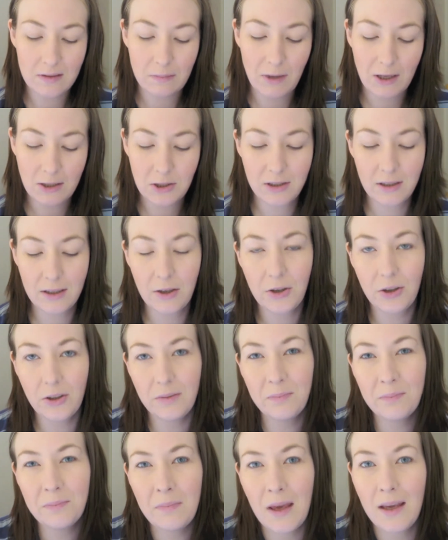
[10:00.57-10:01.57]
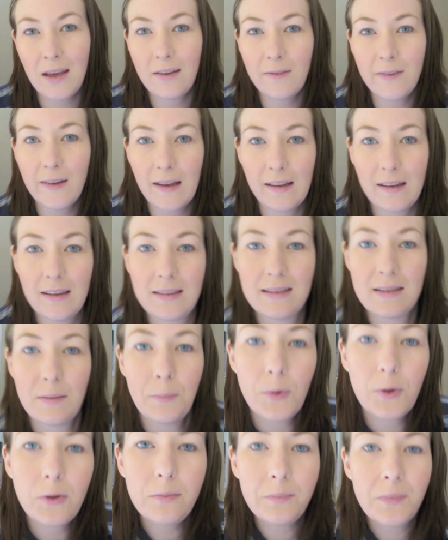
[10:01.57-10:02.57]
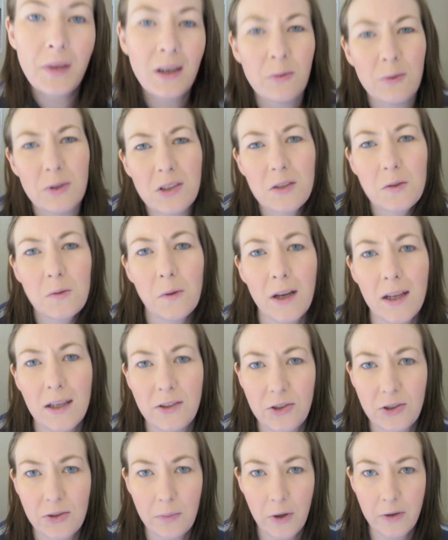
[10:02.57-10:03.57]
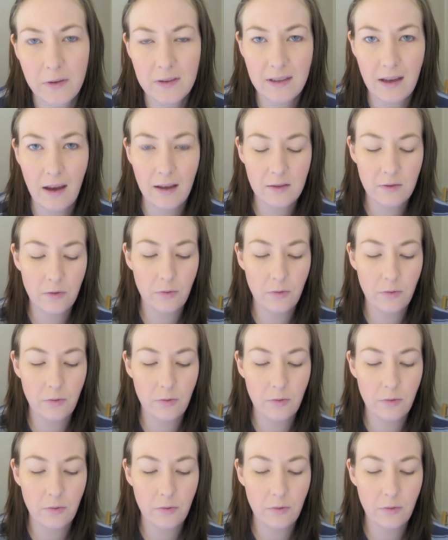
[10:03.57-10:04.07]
I'm actually going to make it fairly simple, which is what I do most days